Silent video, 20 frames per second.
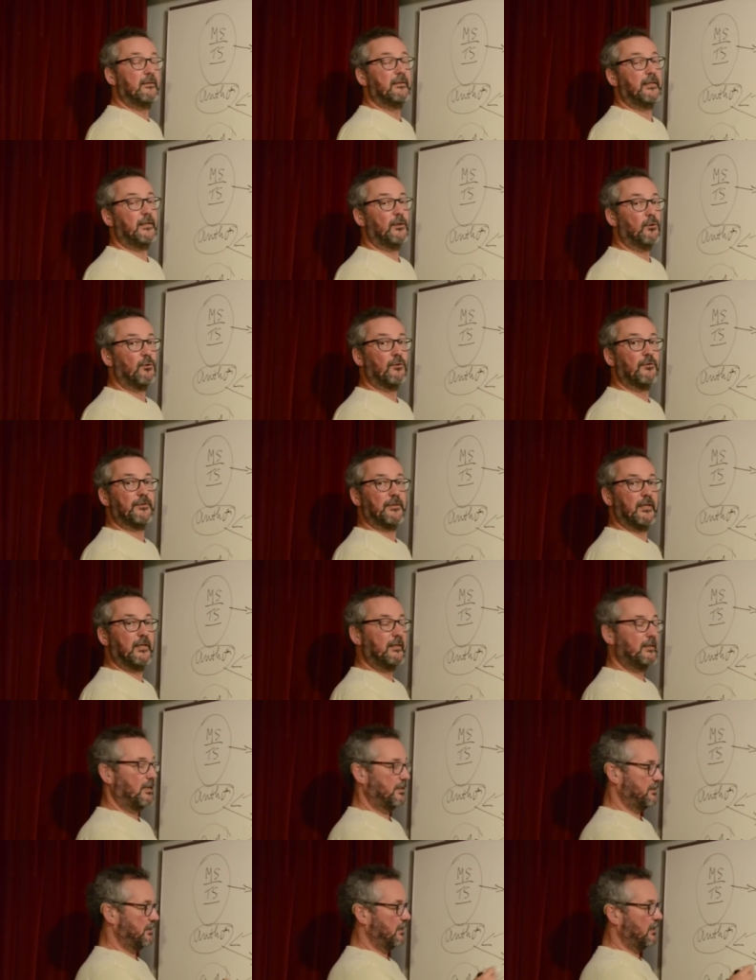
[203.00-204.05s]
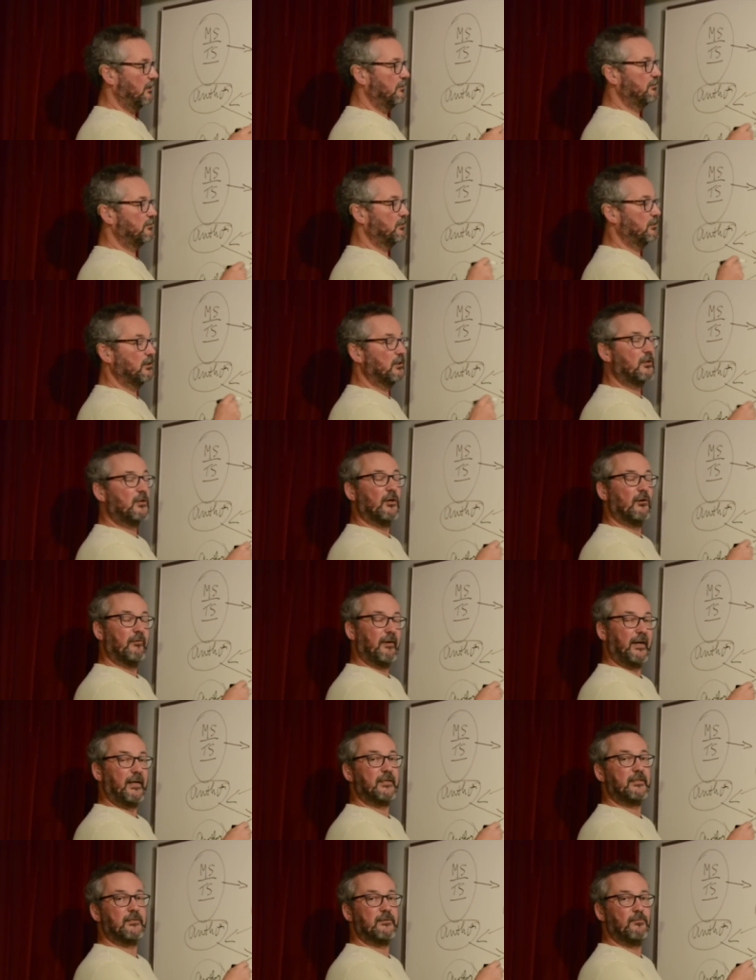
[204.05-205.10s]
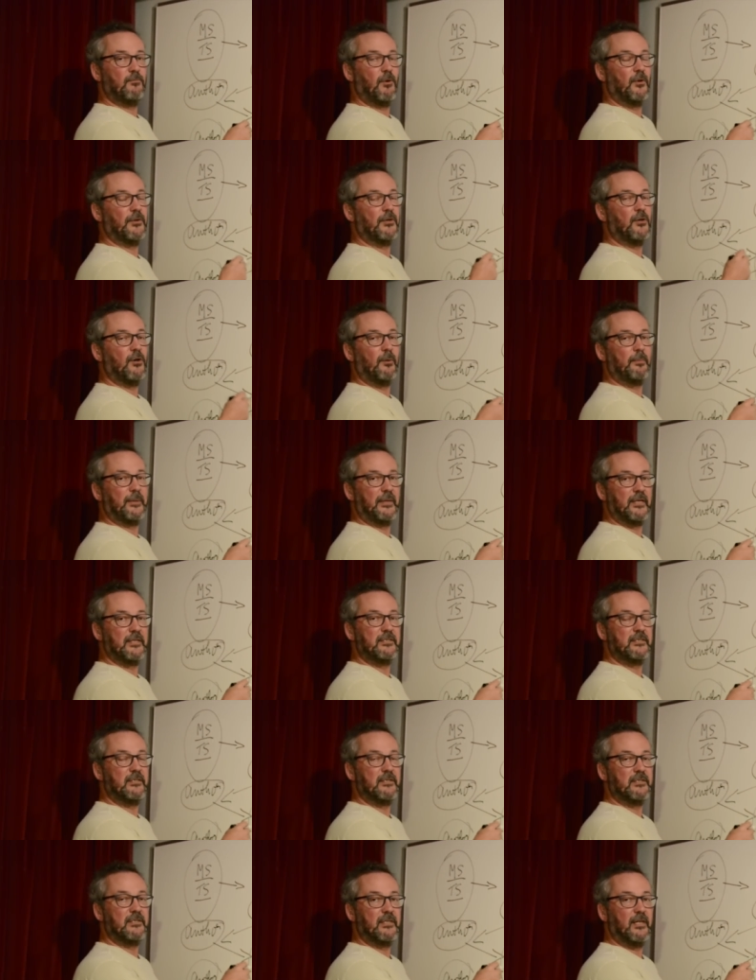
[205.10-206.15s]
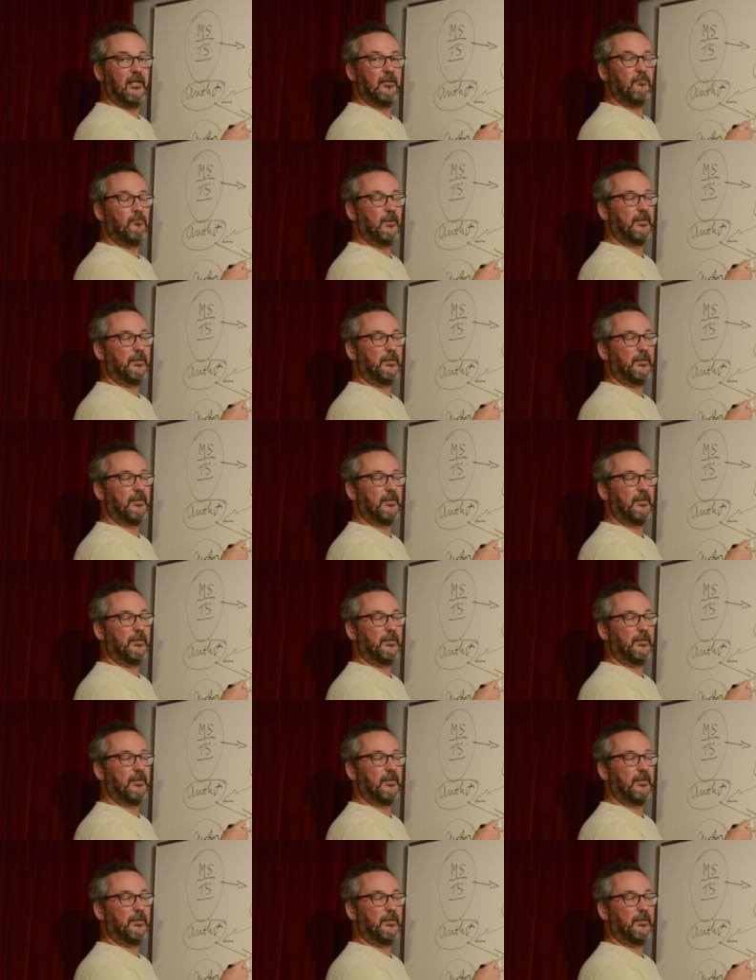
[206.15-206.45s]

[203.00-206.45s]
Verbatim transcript: the author has to go through and correct what the copy editor's done.